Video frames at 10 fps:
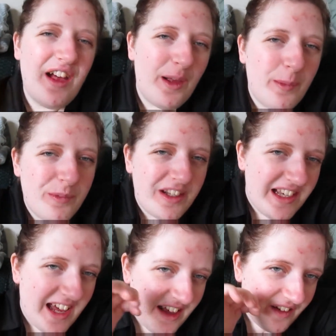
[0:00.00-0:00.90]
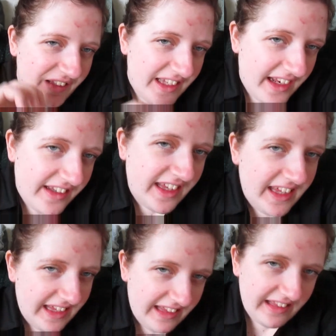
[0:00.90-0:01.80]
um, right now it
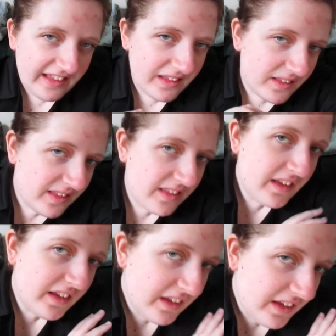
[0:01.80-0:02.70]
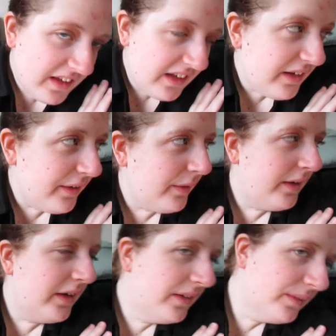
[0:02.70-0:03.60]
is, oh,
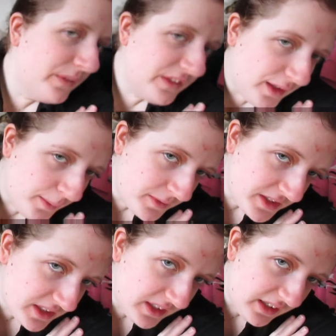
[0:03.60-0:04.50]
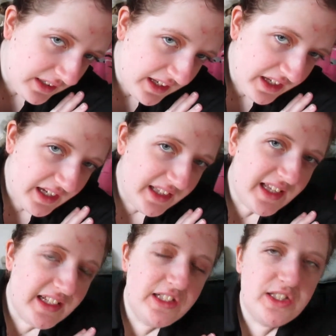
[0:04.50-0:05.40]
what time is it? I
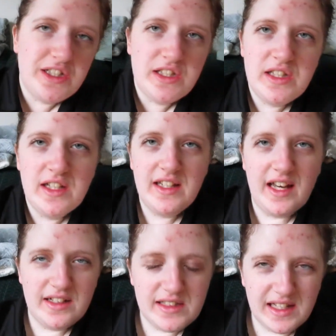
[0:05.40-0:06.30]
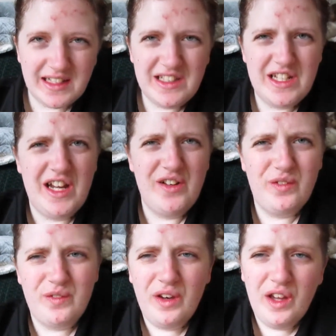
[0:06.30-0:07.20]
think it's just, yeah, it's like
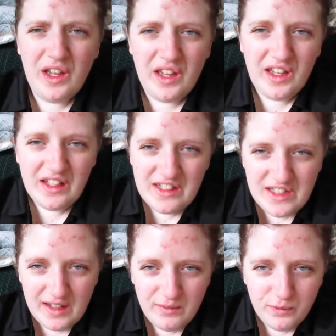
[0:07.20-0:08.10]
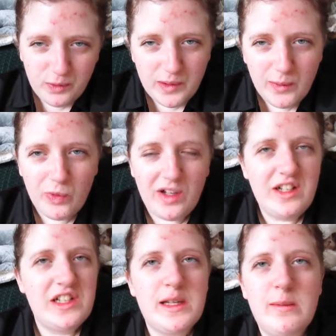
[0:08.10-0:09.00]
10,
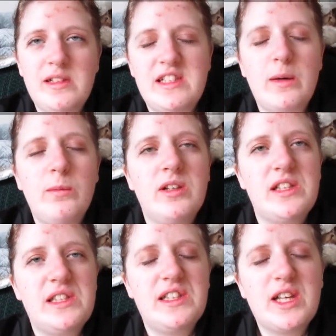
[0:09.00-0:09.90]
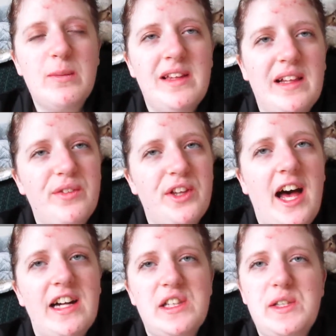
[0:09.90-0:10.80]
10.41 or something. It's almost, it's going to be 11
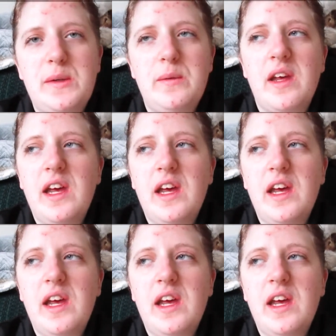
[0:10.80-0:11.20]
o'clock soon.